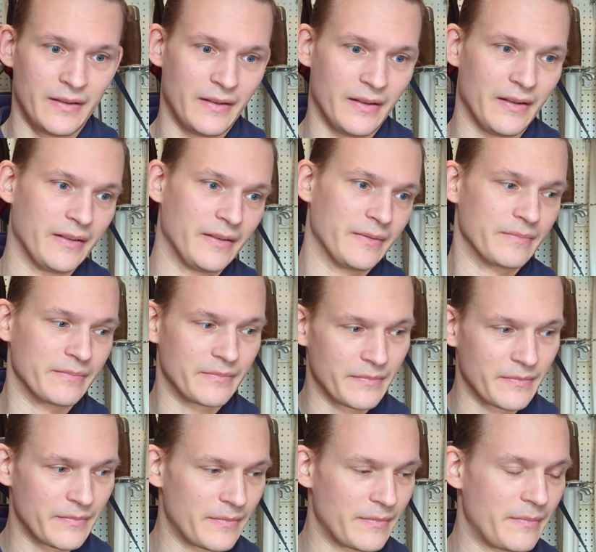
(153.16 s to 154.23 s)

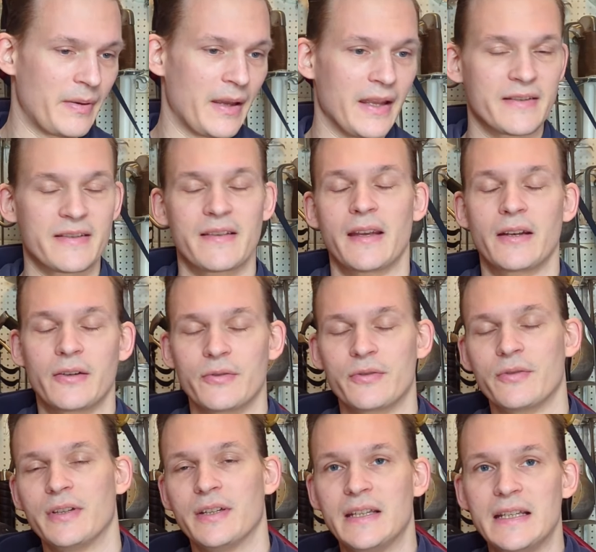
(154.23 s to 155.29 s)
pants that go
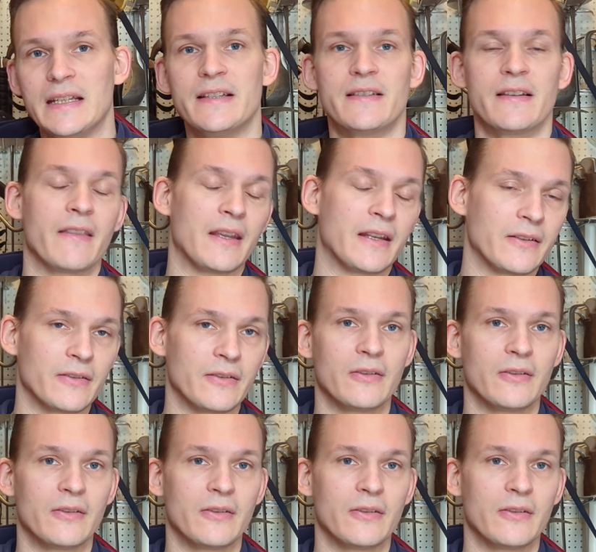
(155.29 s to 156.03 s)
to your knees and then